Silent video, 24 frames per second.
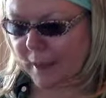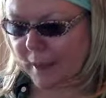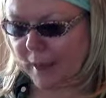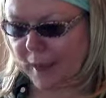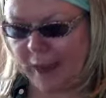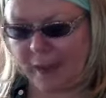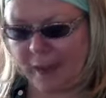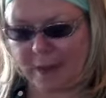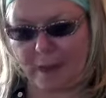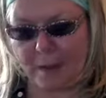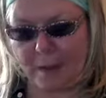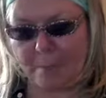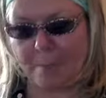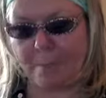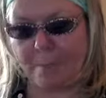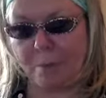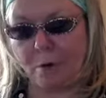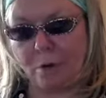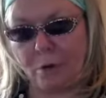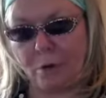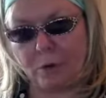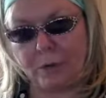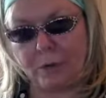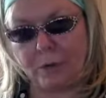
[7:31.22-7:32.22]
and got
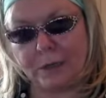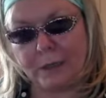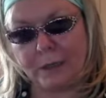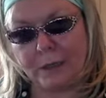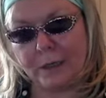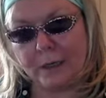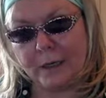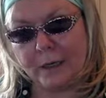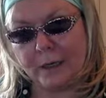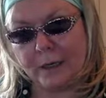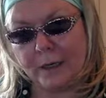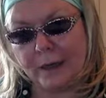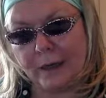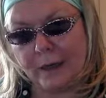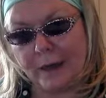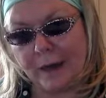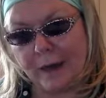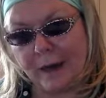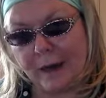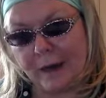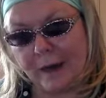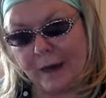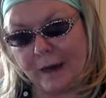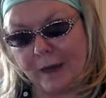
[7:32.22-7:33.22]
burrowed
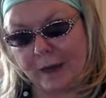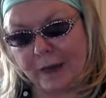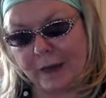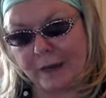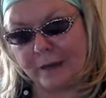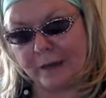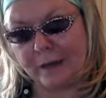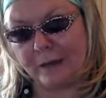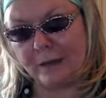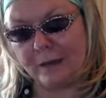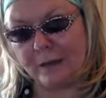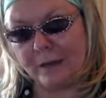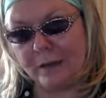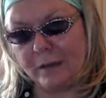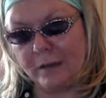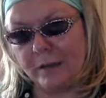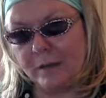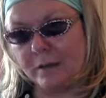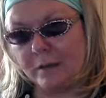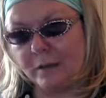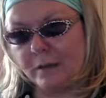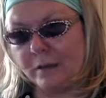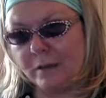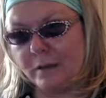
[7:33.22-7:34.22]
in
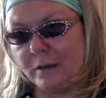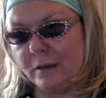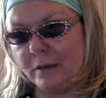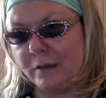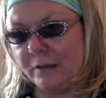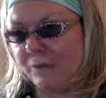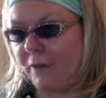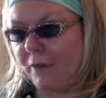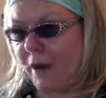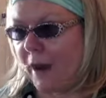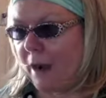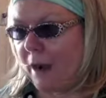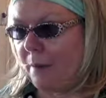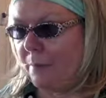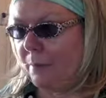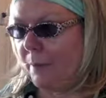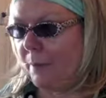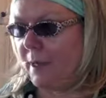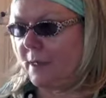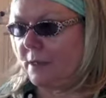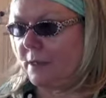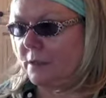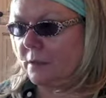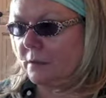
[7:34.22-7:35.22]
the
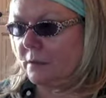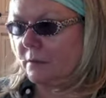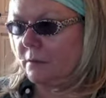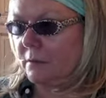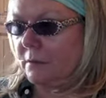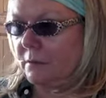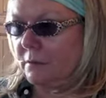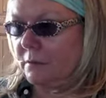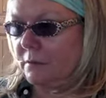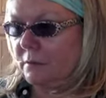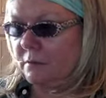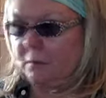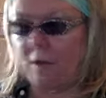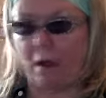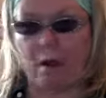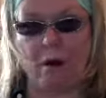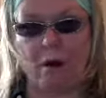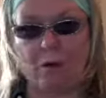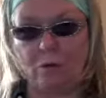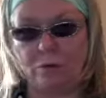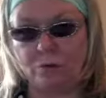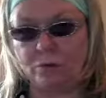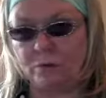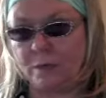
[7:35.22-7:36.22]
fireplace
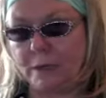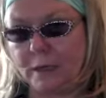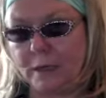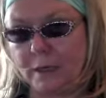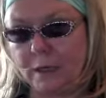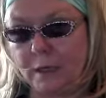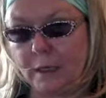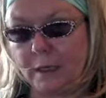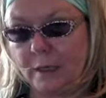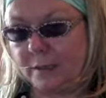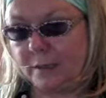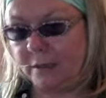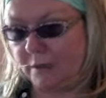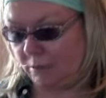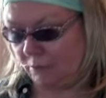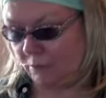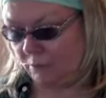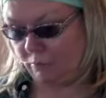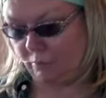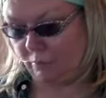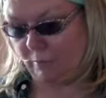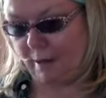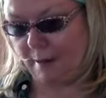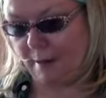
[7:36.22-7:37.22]
cauldron that
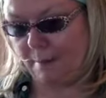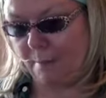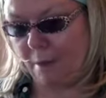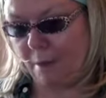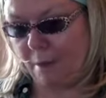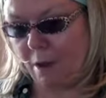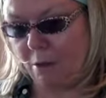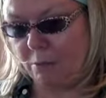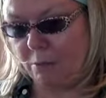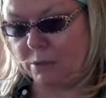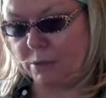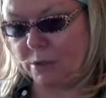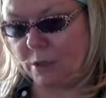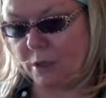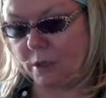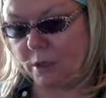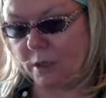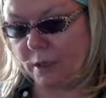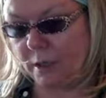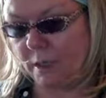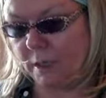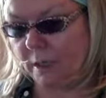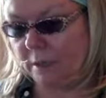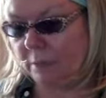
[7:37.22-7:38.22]
Grandma was
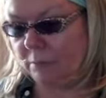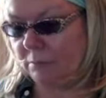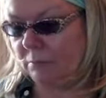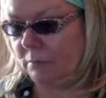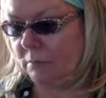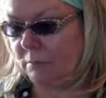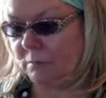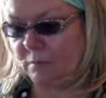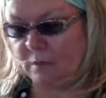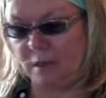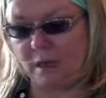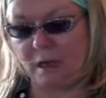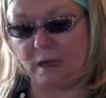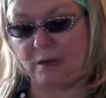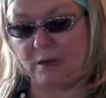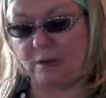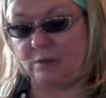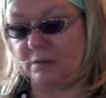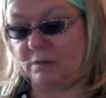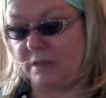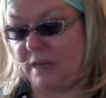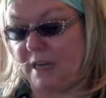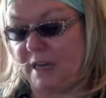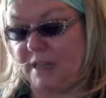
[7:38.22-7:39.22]
cooking in? I don't
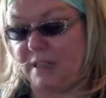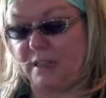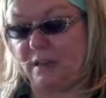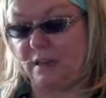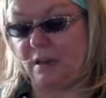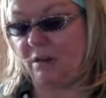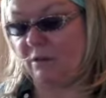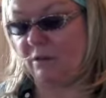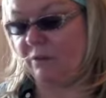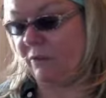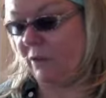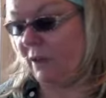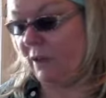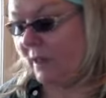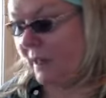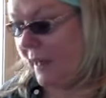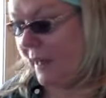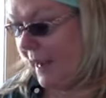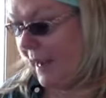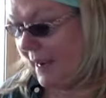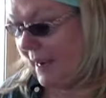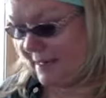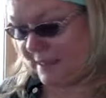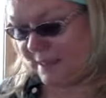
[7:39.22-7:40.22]
know, it tasted awfully
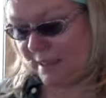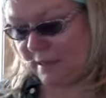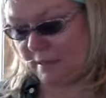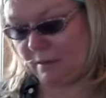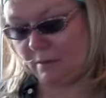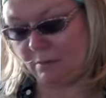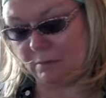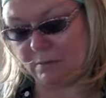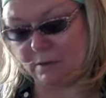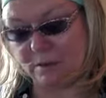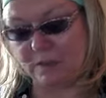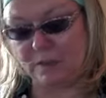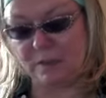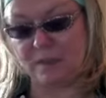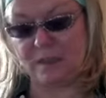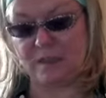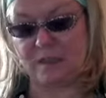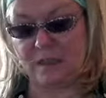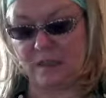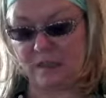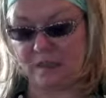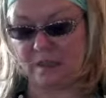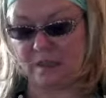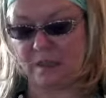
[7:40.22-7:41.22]
nasty. That was
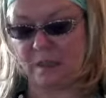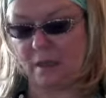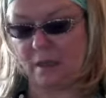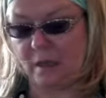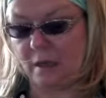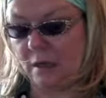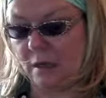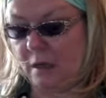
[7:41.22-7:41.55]
disgusting.